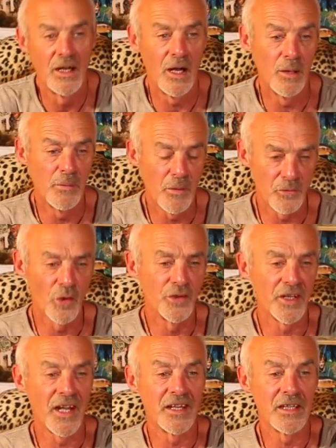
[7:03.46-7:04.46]
It was
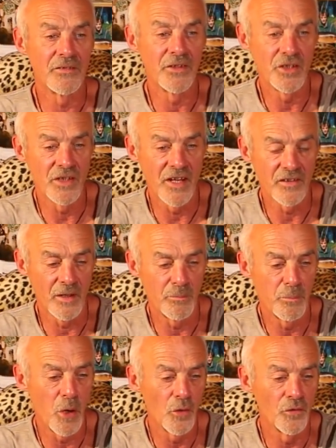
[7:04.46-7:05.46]
on the end of there's a
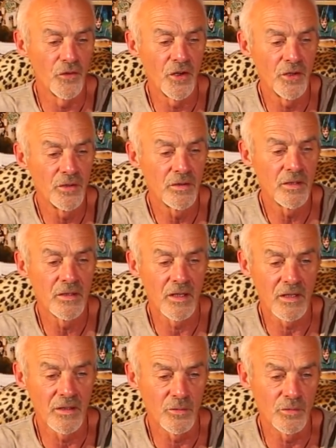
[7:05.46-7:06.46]
pontoon,
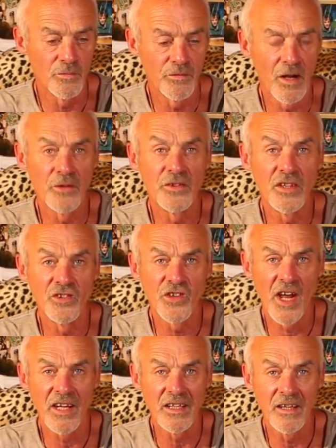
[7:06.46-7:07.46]
like a little floating
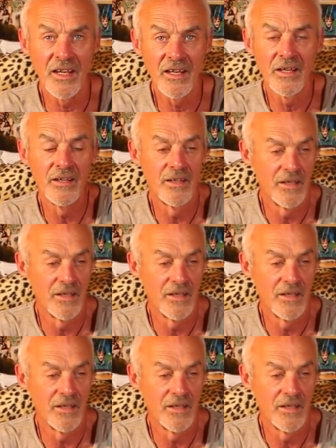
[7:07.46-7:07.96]
jetty there.